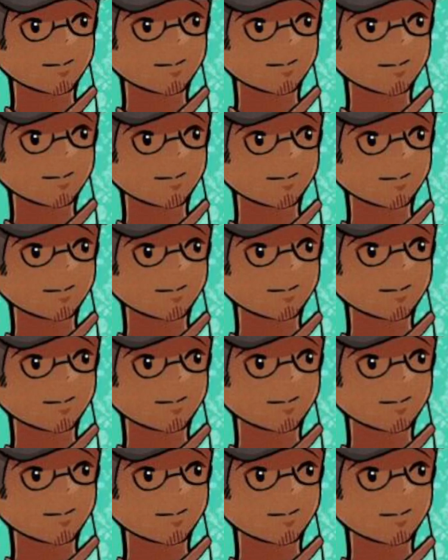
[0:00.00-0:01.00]

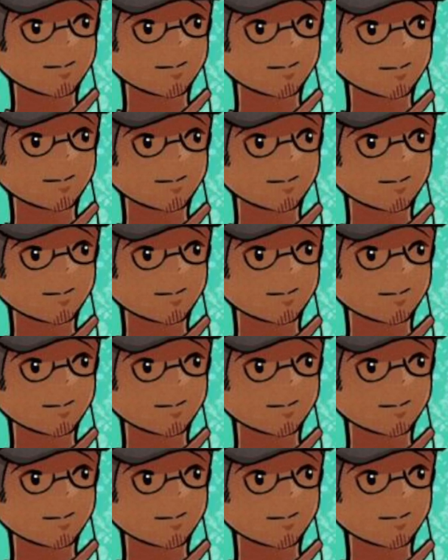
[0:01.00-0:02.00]

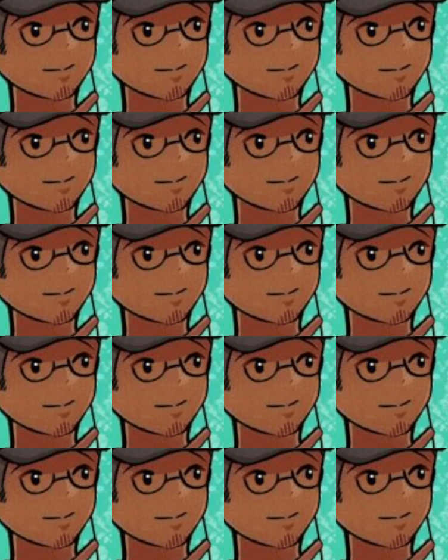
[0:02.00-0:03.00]

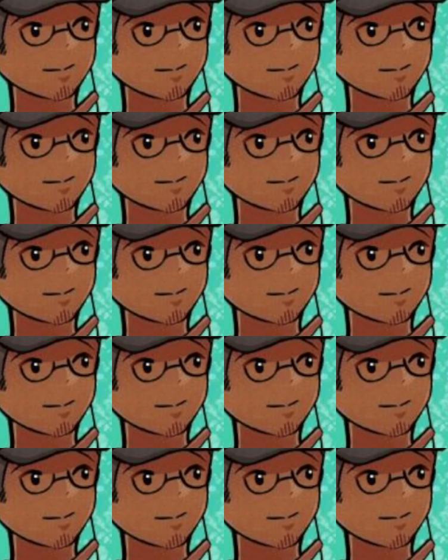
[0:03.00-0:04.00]

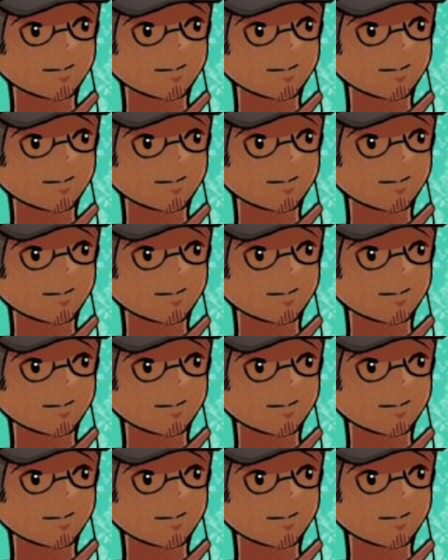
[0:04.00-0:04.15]
(not speaking)